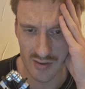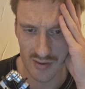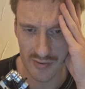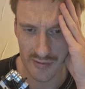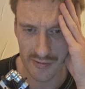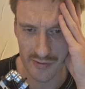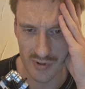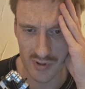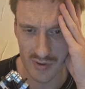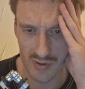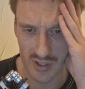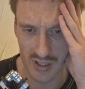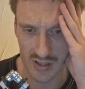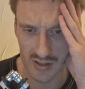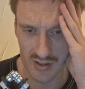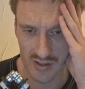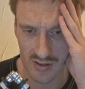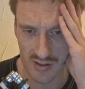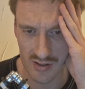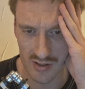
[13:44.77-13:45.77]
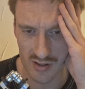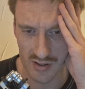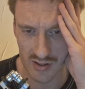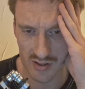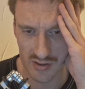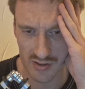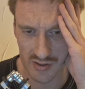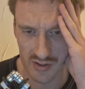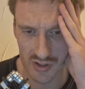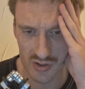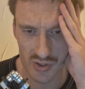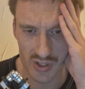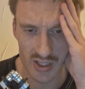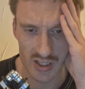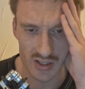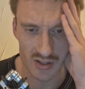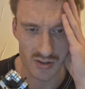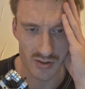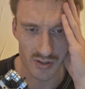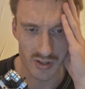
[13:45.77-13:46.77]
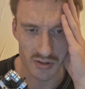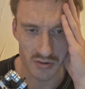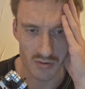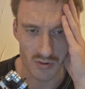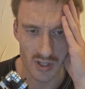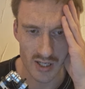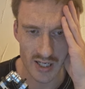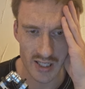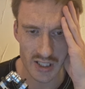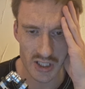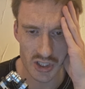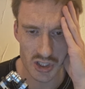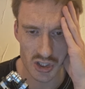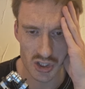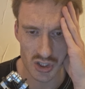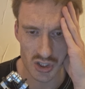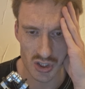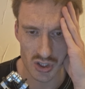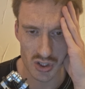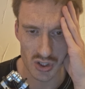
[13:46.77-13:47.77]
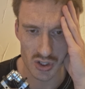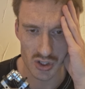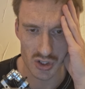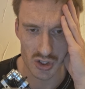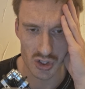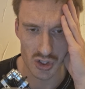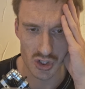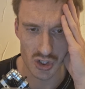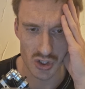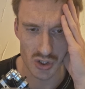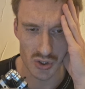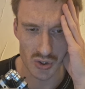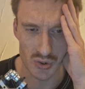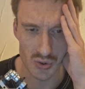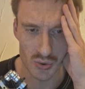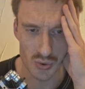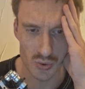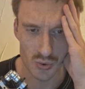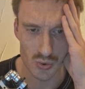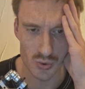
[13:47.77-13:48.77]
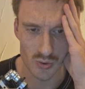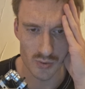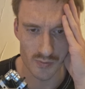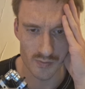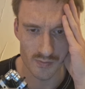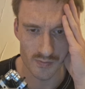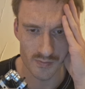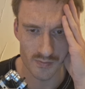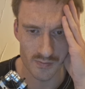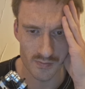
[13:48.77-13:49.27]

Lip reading: following this diagonal street and going right to,